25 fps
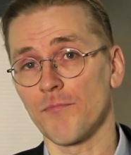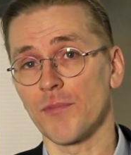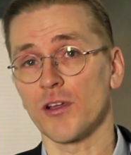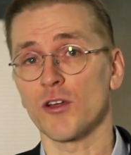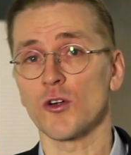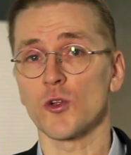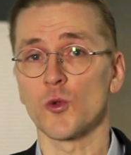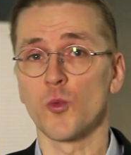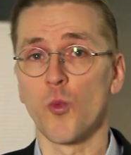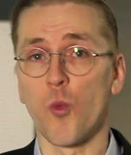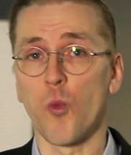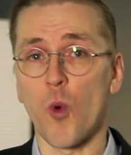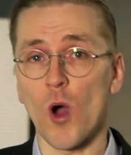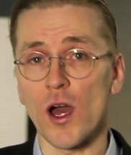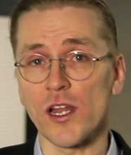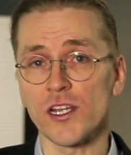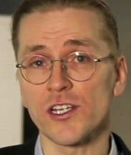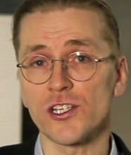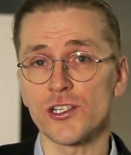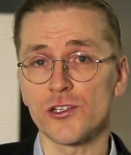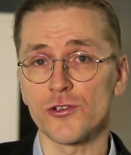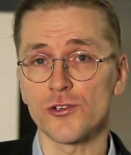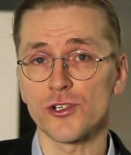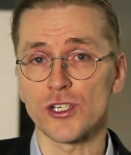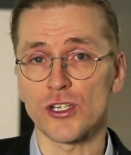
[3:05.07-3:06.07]
Because
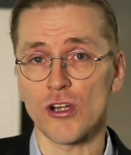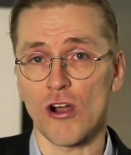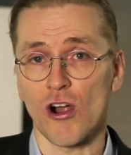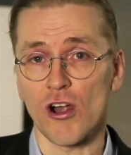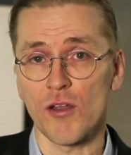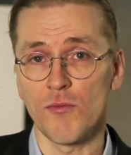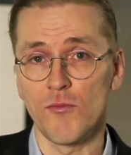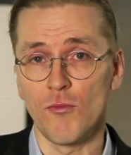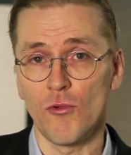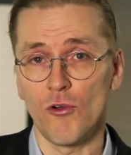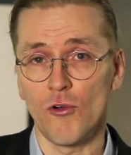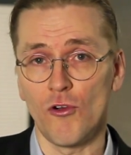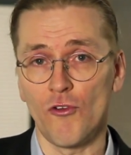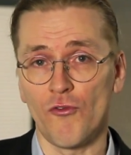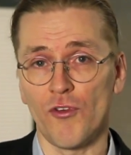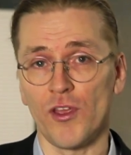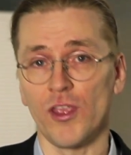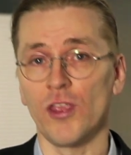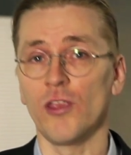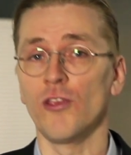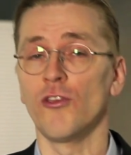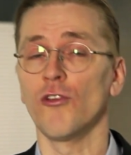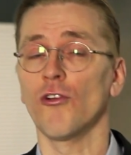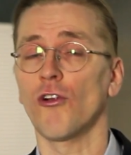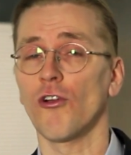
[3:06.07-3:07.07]
once you start
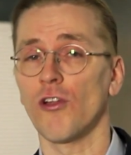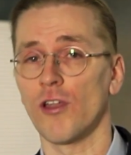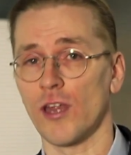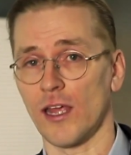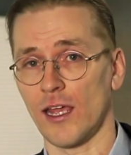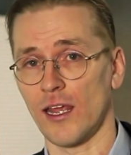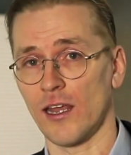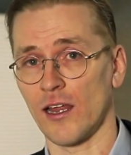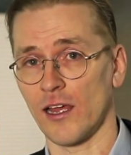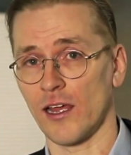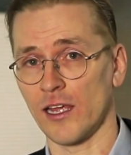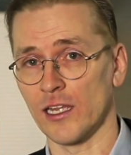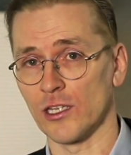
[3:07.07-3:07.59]
moving your data